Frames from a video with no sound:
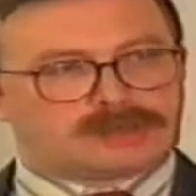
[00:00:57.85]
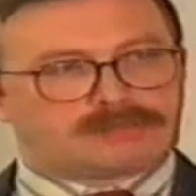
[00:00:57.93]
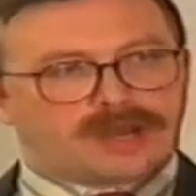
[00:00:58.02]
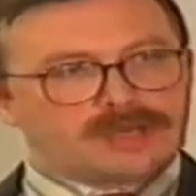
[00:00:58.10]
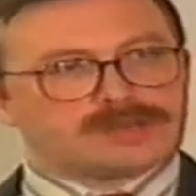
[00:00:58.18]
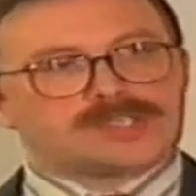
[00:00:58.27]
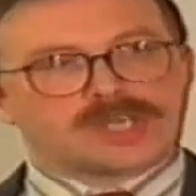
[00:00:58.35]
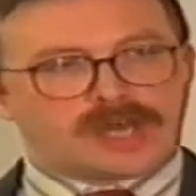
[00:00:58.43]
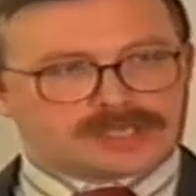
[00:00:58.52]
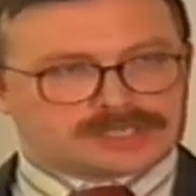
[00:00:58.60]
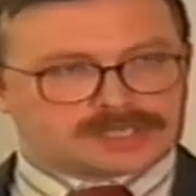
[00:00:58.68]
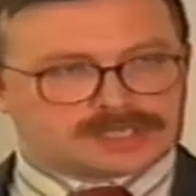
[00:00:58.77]
brown
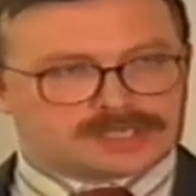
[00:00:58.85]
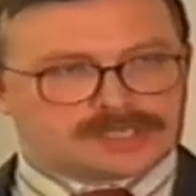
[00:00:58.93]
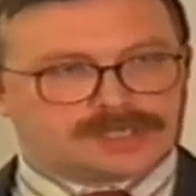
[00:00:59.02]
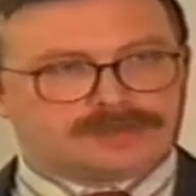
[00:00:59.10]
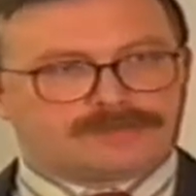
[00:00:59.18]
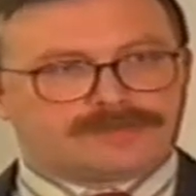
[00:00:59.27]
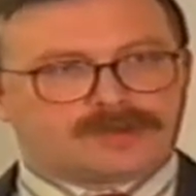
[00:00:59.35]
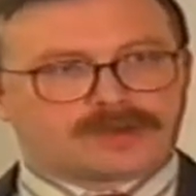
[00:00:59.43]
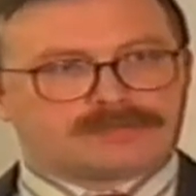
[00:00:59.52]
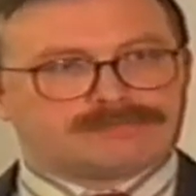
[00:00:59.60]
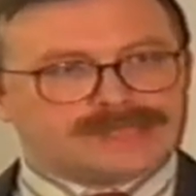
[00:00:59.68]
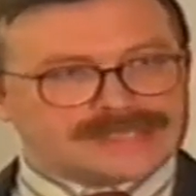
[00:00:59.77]
sauce
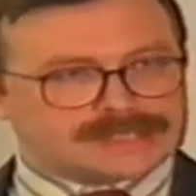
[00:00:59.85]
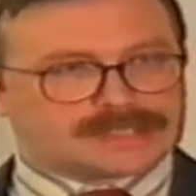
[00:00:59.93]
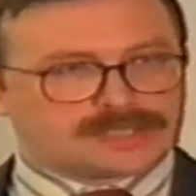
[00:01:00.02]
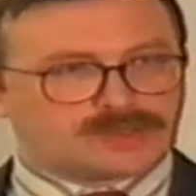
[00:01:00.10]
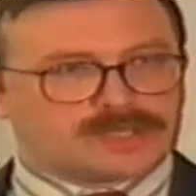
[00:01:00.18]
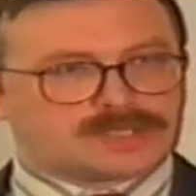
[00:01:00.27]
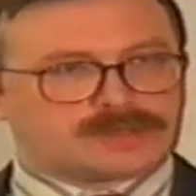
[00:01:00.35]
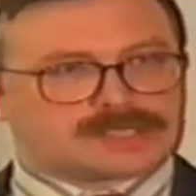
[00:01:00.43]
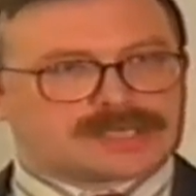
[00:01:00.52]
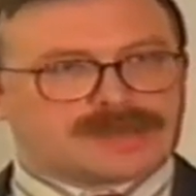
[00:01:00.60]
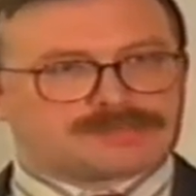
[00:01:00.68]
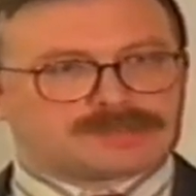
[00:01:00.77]
for meat, which was
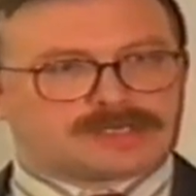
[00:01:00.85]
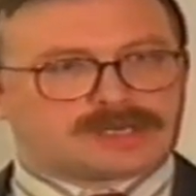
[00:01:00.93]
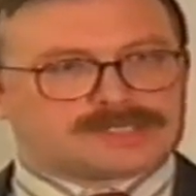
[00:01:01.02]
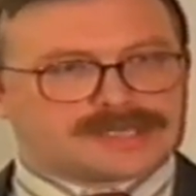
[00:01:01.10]
kept on our